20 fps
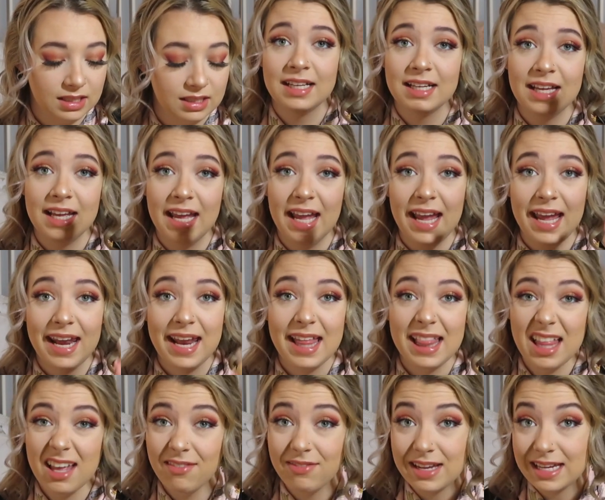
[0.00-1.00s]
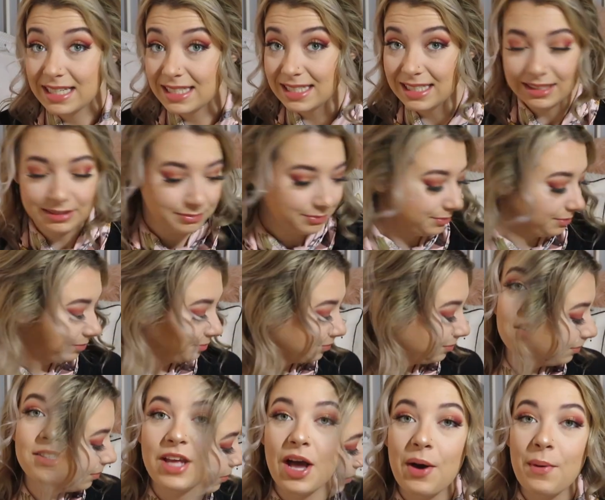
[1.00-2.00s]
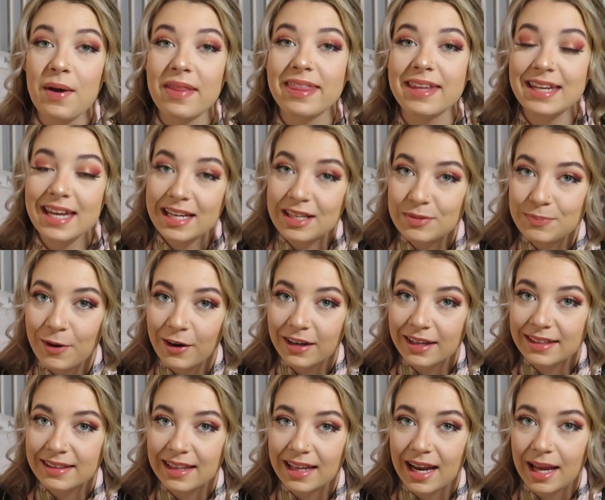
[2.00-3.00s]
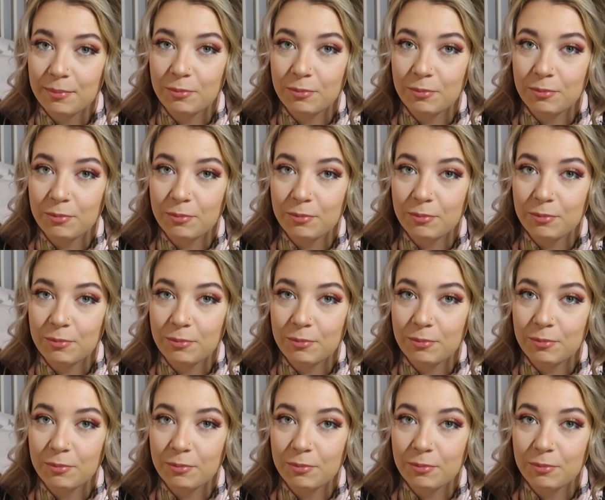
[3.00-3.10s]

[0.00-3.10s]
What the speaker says: And I love it. So the next product that